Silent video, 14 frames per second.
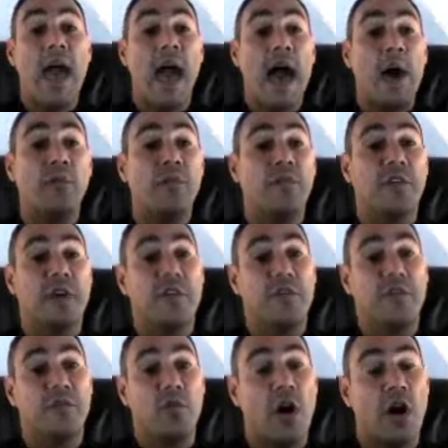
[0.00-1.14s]
out in front of
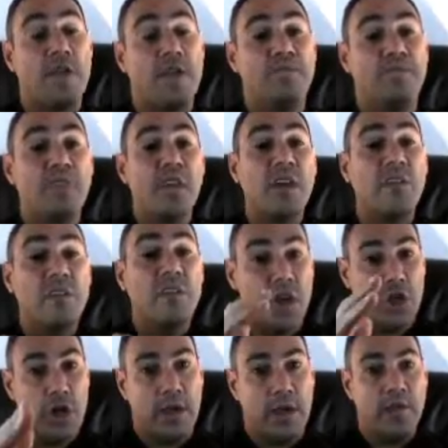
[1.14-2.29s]
the run,
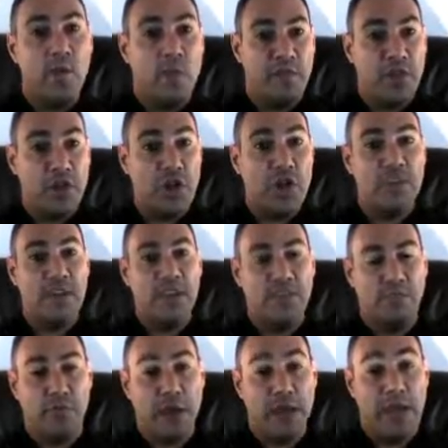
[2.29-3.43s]
fishing. Fishing means
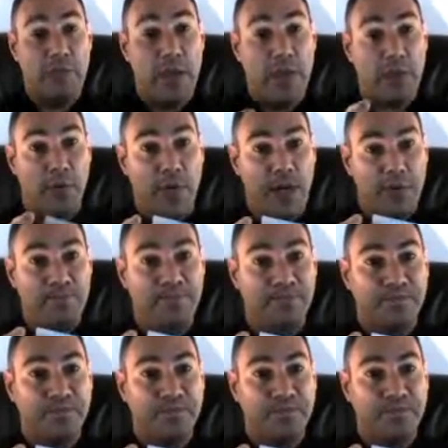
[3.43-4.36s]
bringing people in.